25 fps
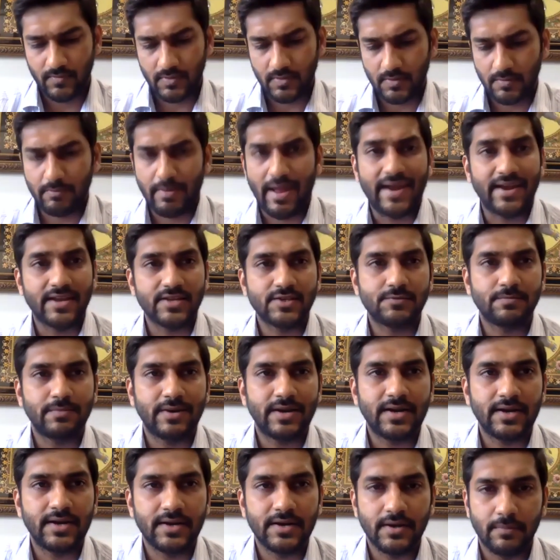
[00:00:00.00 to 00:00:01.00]

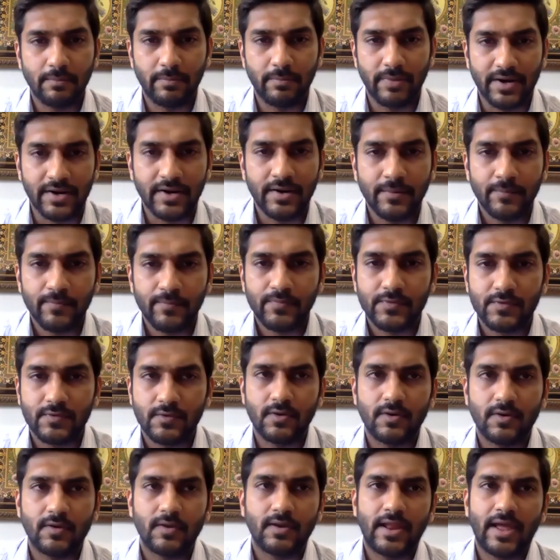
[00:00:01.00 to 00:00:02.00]
management in a bit.
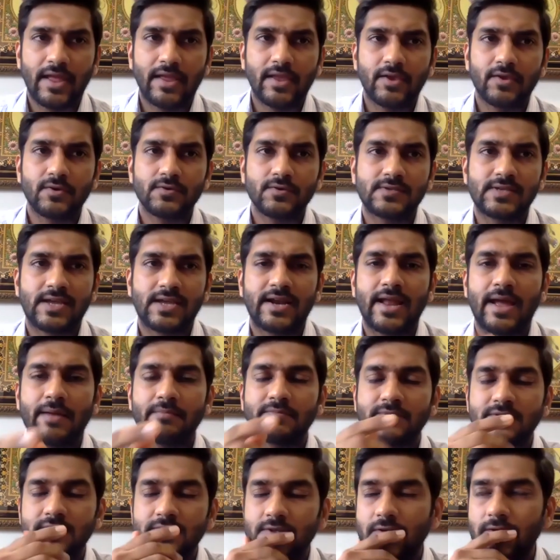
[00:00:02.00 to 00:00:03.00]
So, like you said, I'm
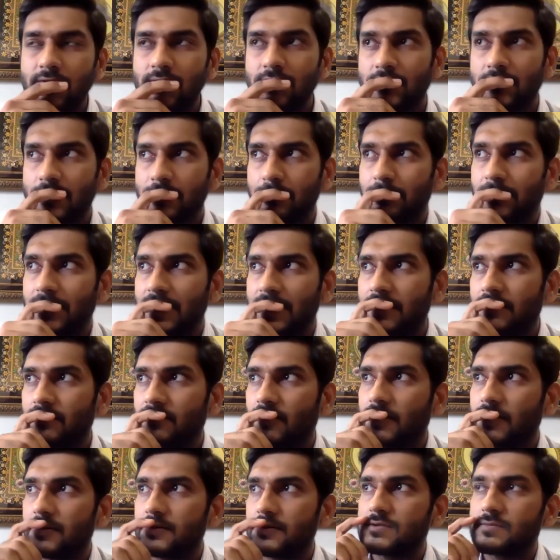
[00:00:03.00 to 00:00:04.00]
just going to repeat
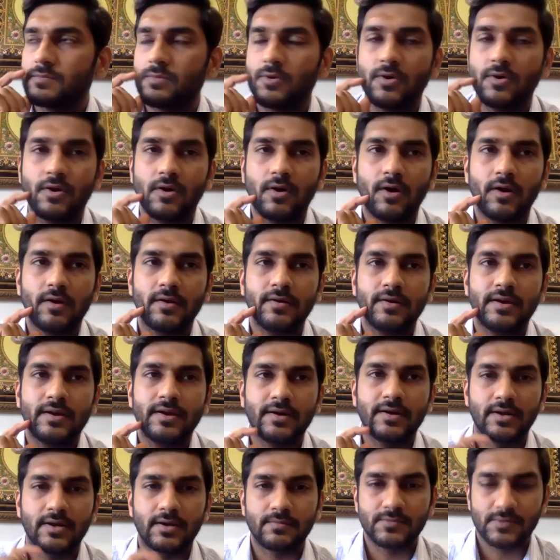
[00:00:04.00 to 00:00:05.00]
what you spoke on in
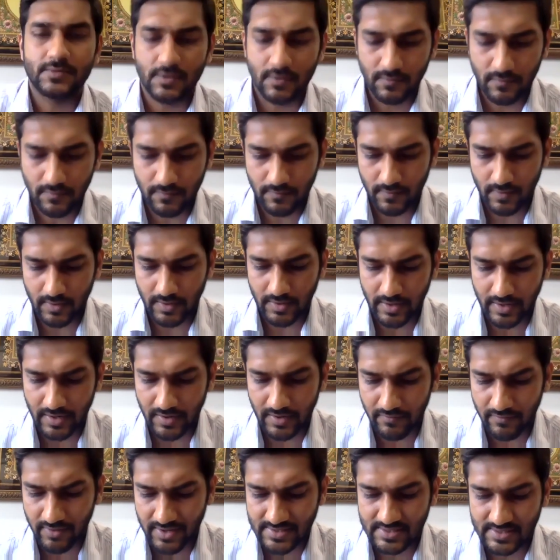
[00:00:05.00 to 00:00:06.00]
terms of
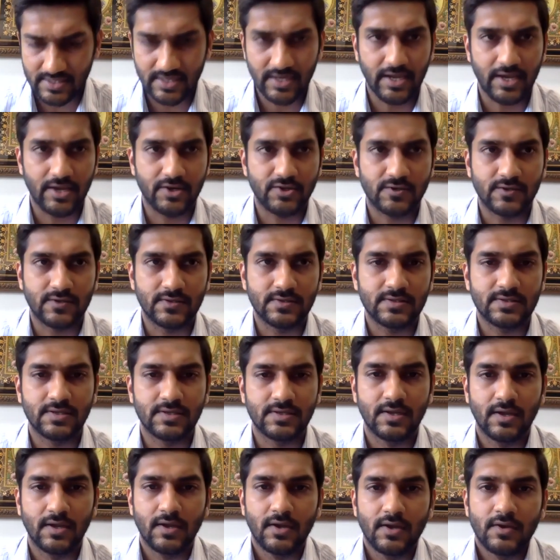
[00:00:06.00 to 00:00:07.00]
investigations.
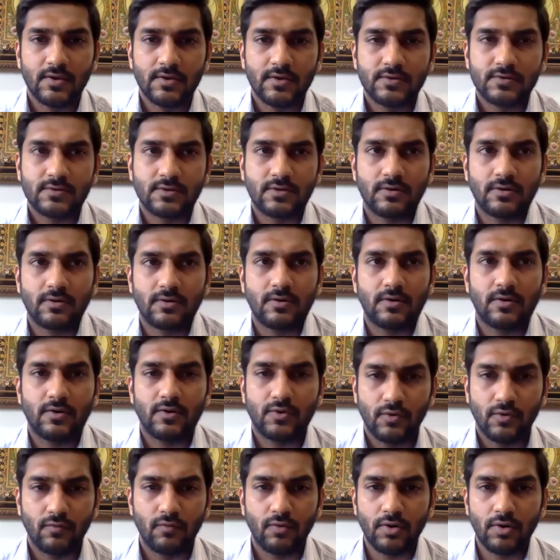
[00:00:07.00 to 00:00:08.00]
So,
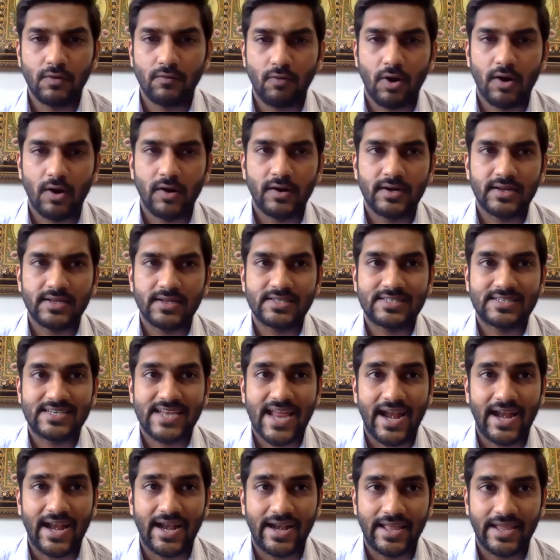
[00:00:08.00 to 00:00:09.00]
you would want a
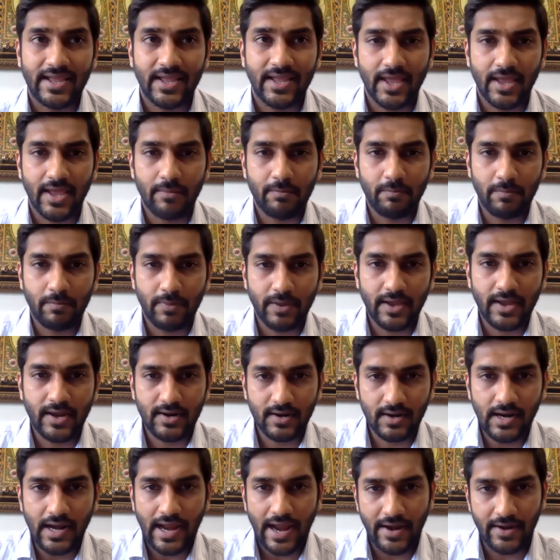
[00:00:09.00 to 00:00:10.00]
standing AP and
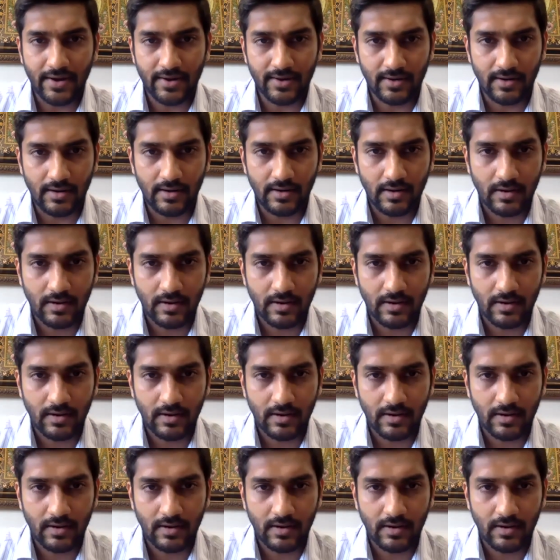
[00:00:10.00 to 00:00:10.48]
a lateral